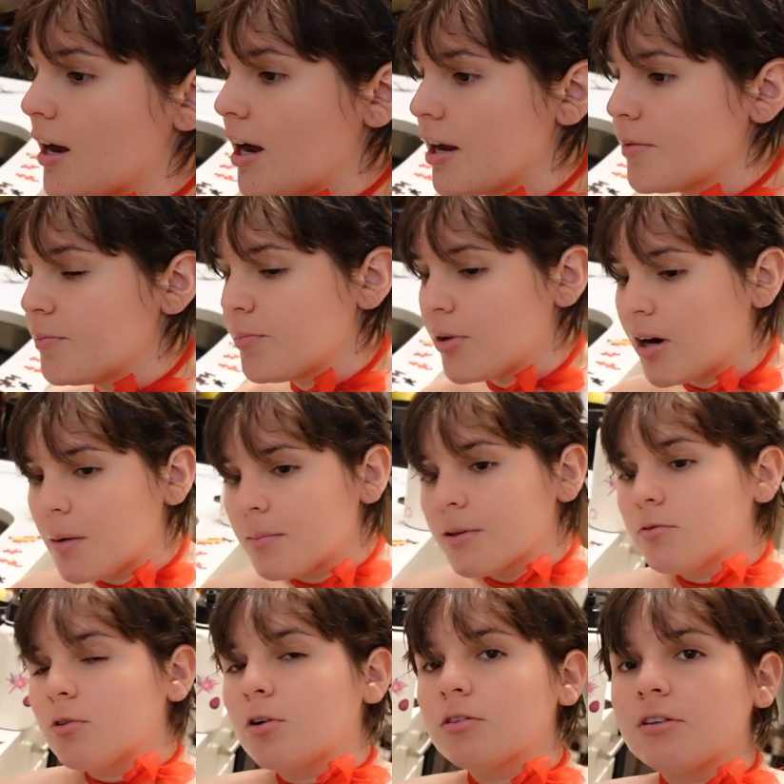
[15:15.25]
I probably
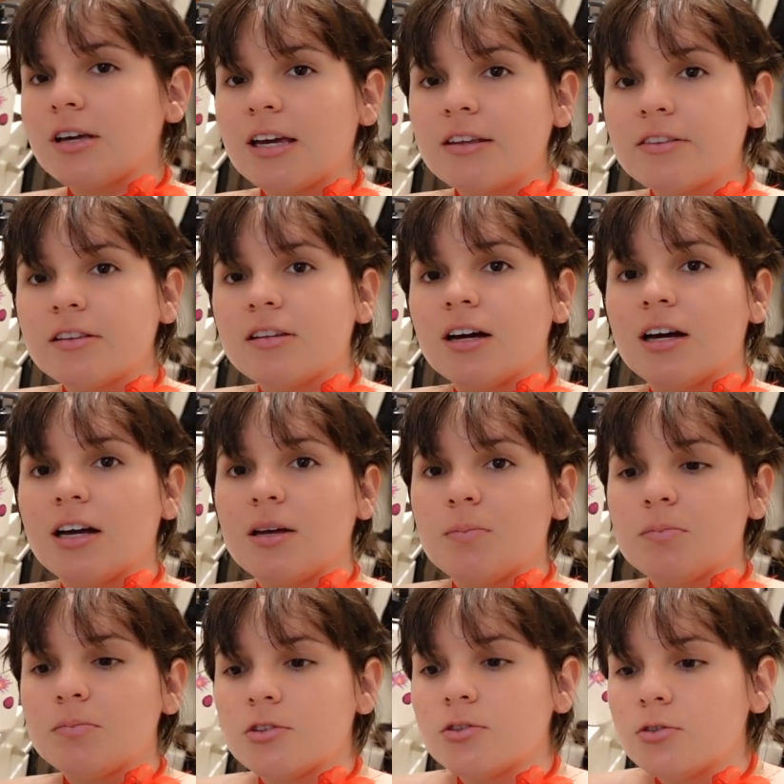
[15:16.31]
won't take the time
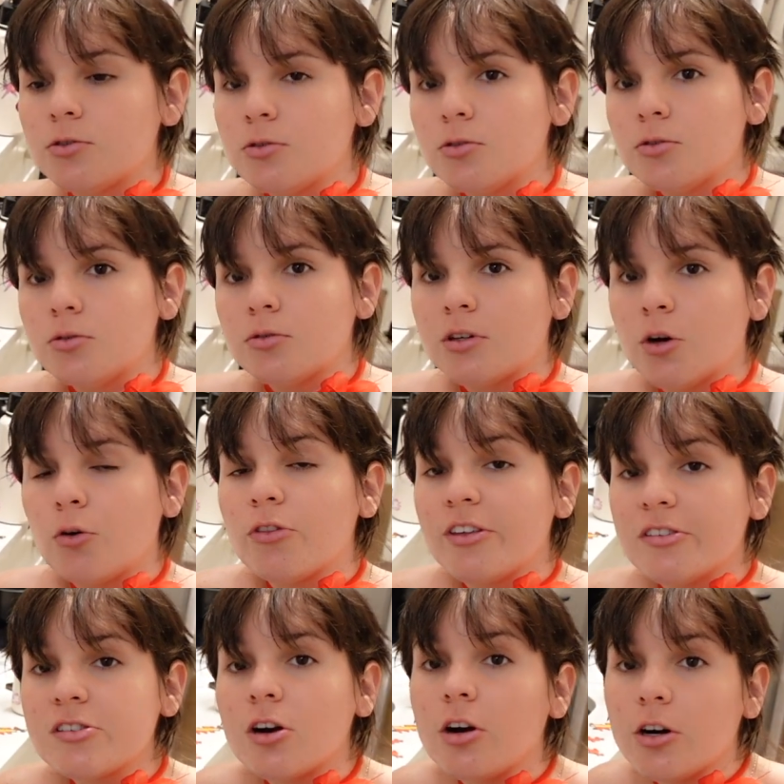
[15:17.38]
to go
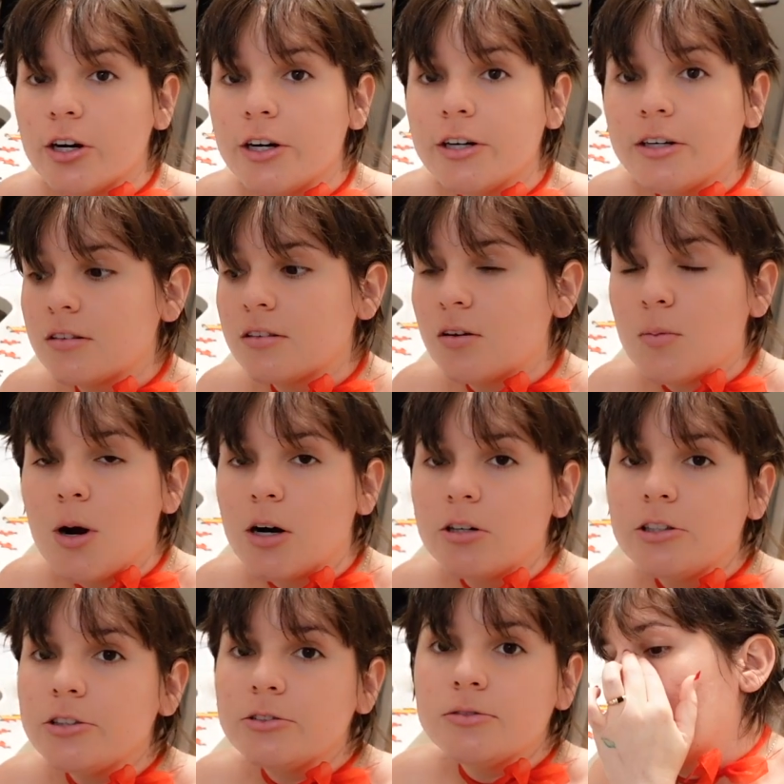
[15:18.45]
this hard
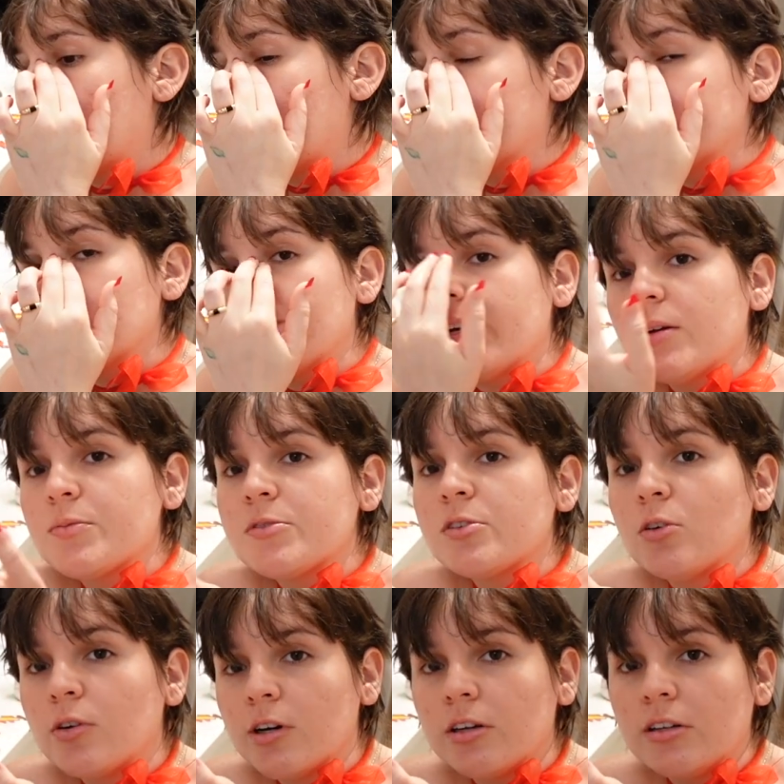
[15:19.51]
tomorrow. I have to wake up
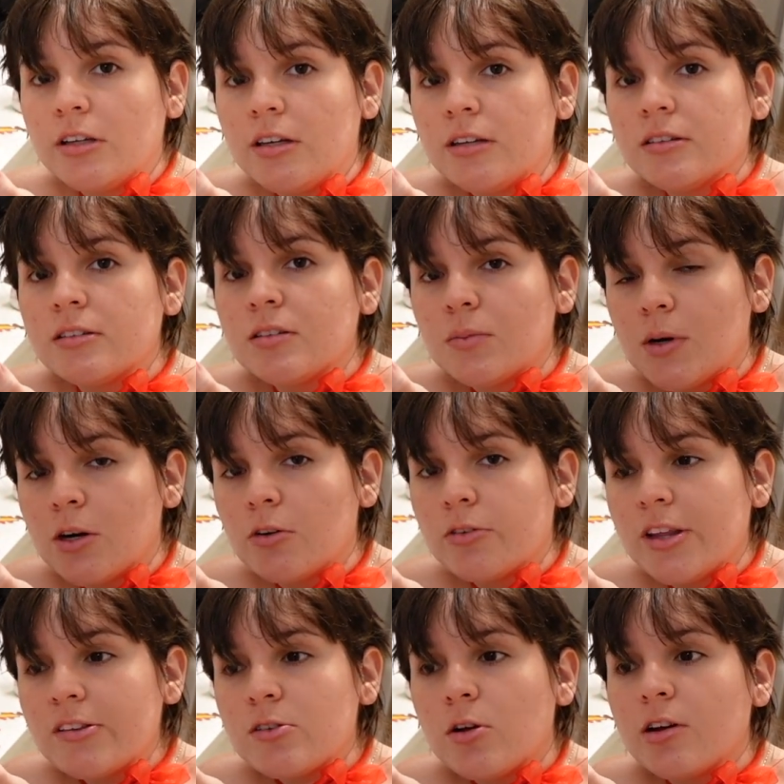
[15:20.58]
so early tomorrow.
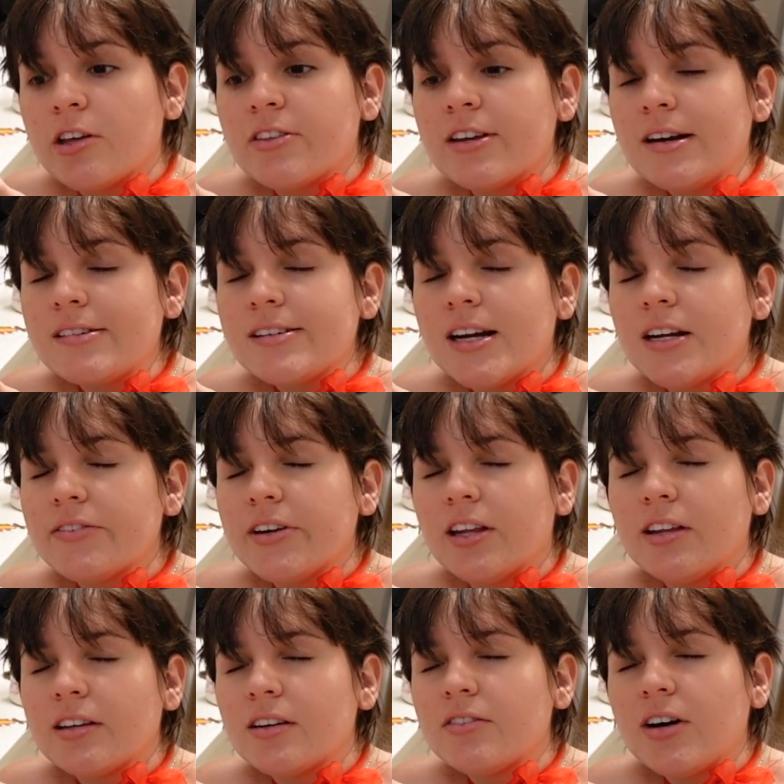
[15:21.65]
That's the only thing that's kind of
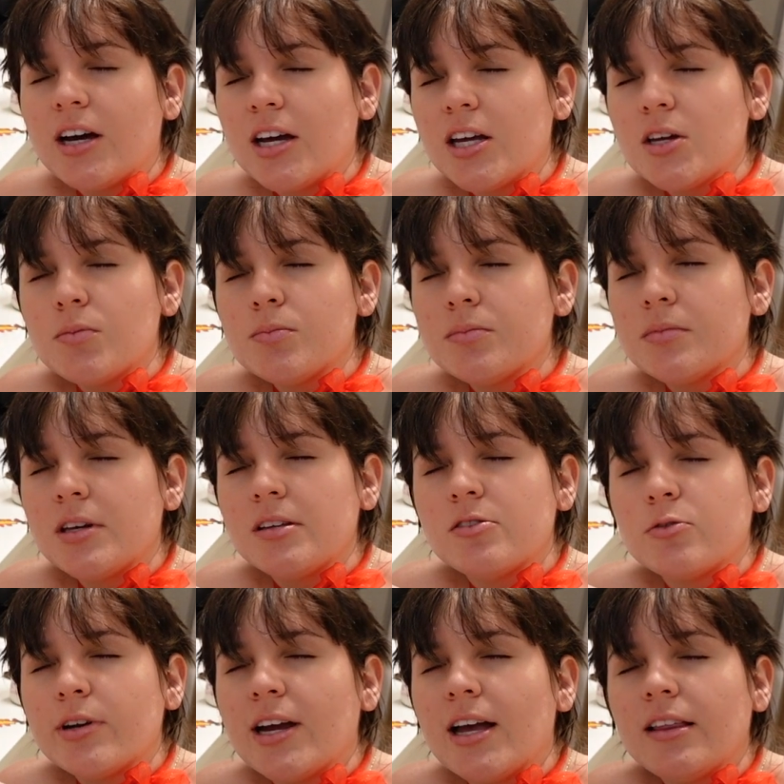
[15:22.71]
killing the vibe,
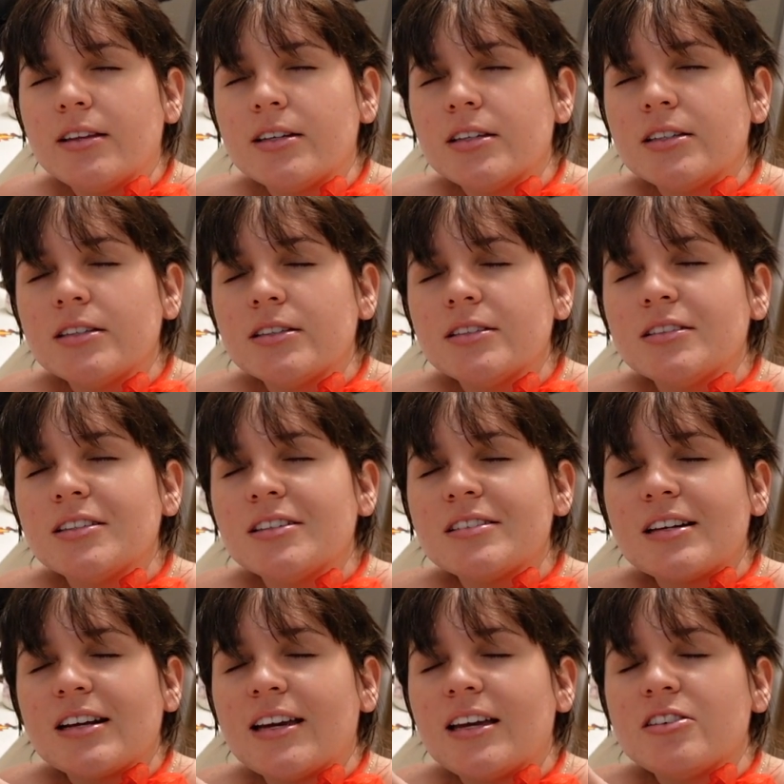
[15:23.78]
is reality.
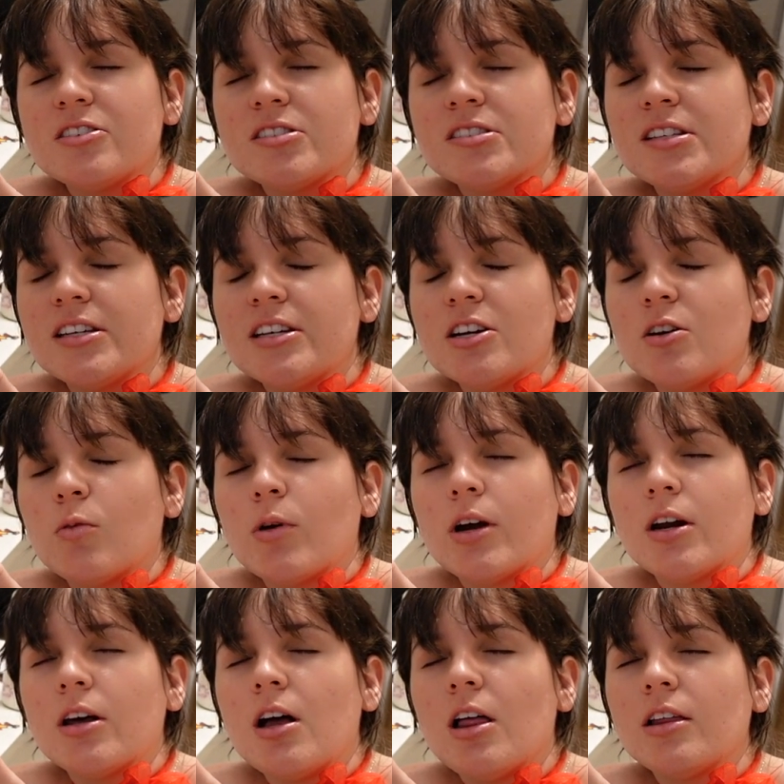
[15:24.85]
So I can't just sit here and work
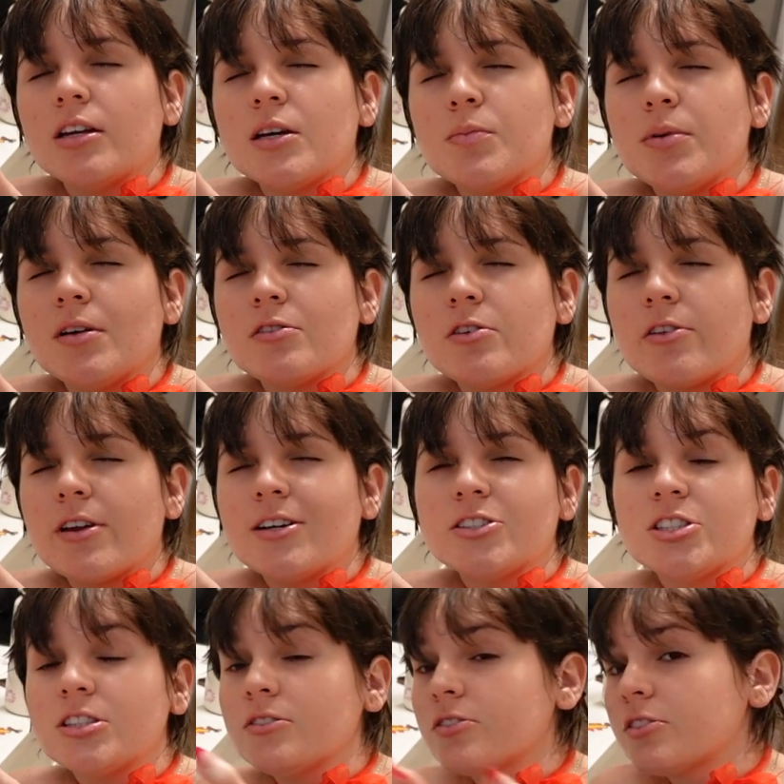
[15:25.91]
on a holiday puzzle that I
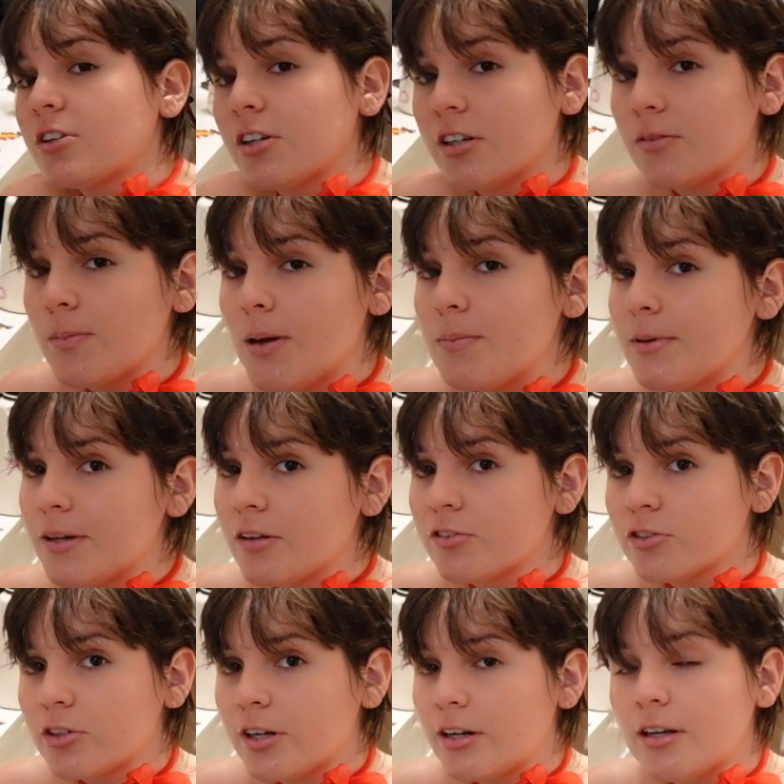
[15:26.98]
should have started maybe
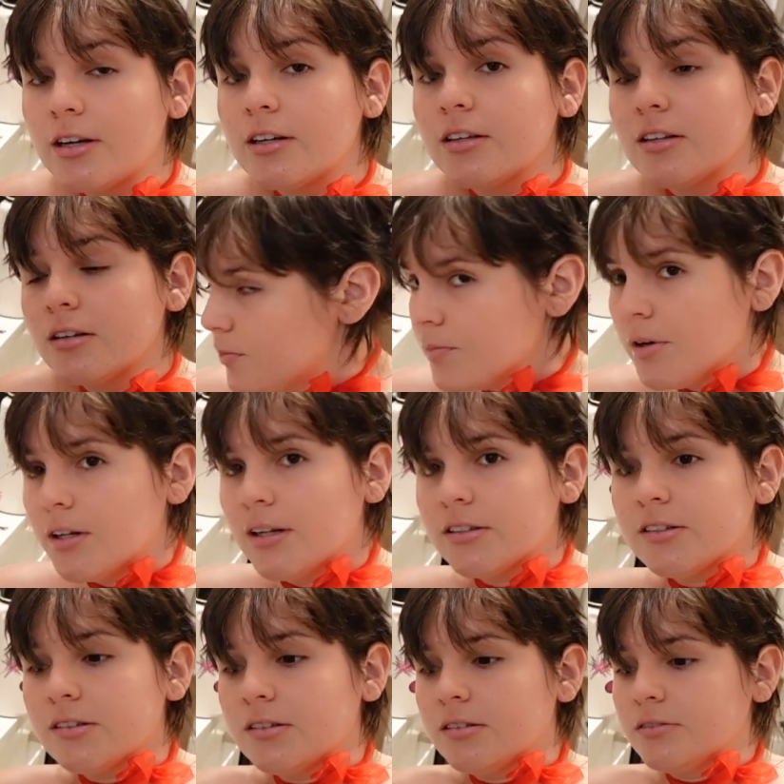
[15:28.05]
yesterday night. But
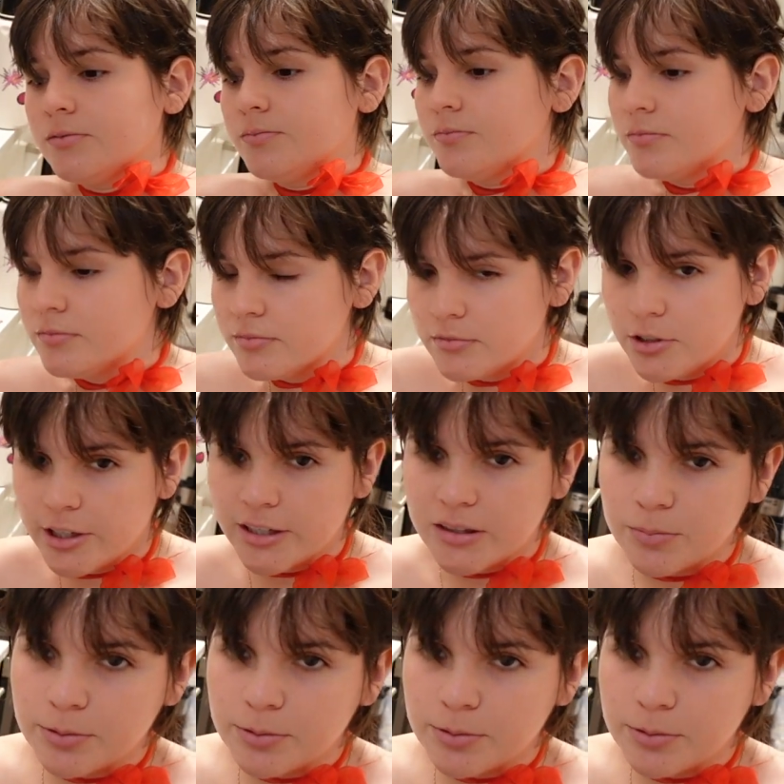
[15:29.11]
let's look at the